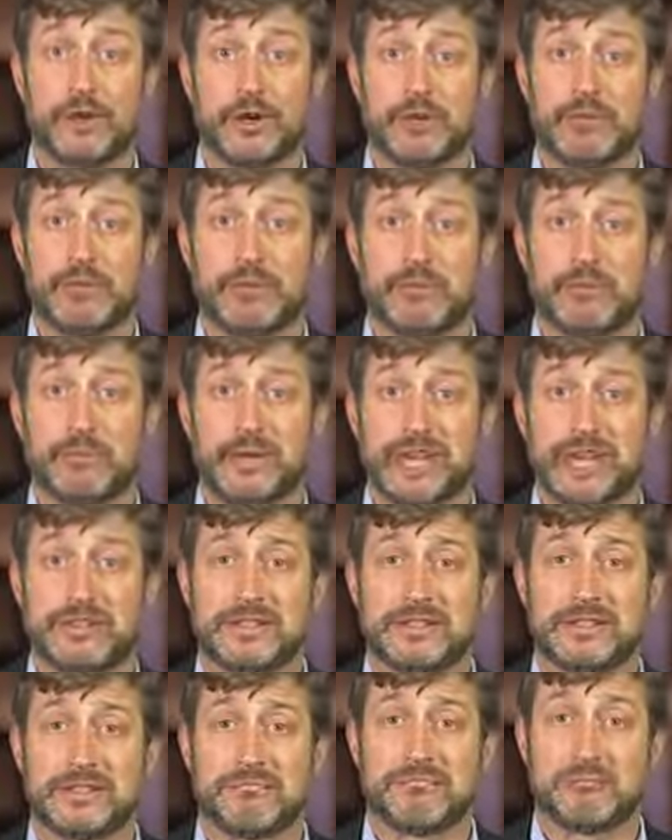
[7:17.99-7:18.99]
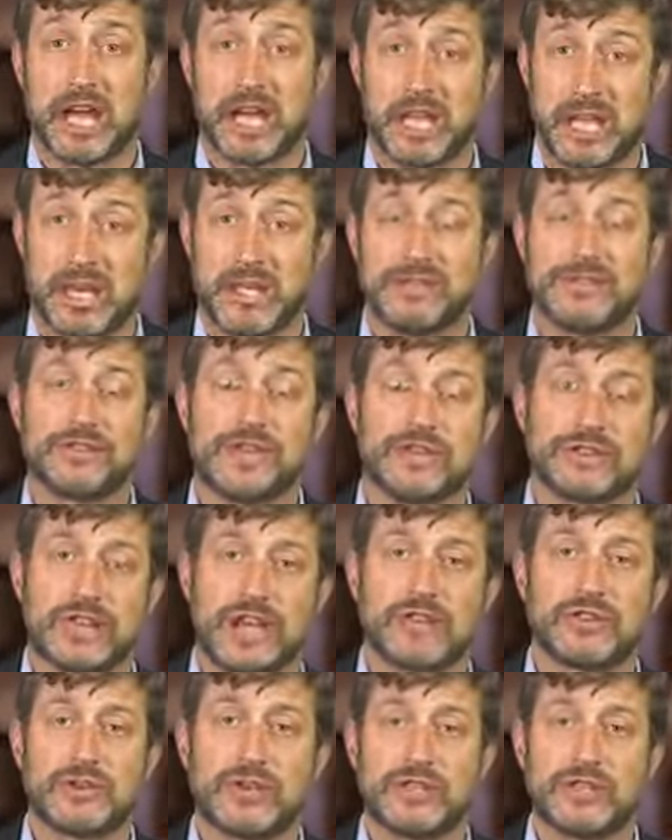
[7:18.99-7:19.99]
over the past decades and
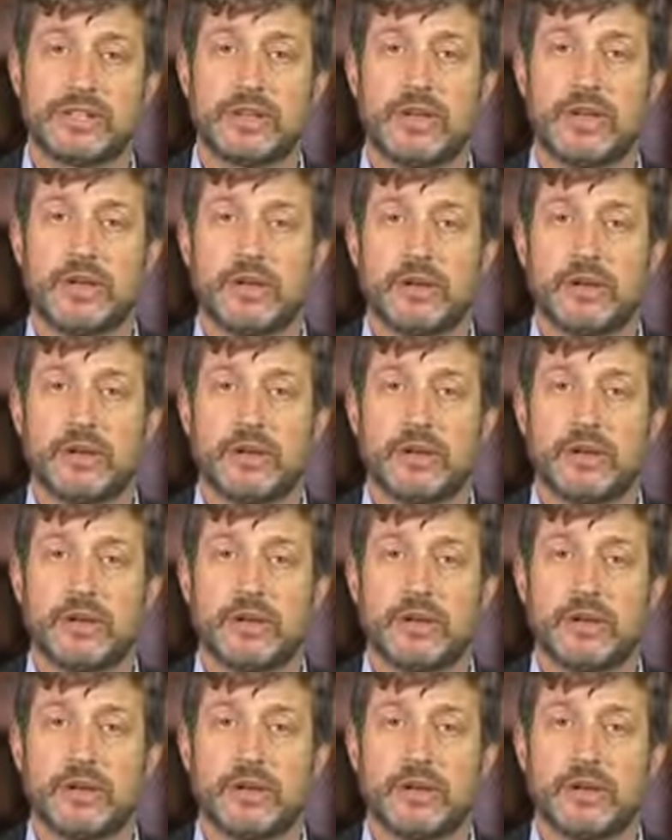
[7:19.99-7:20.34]
centuries,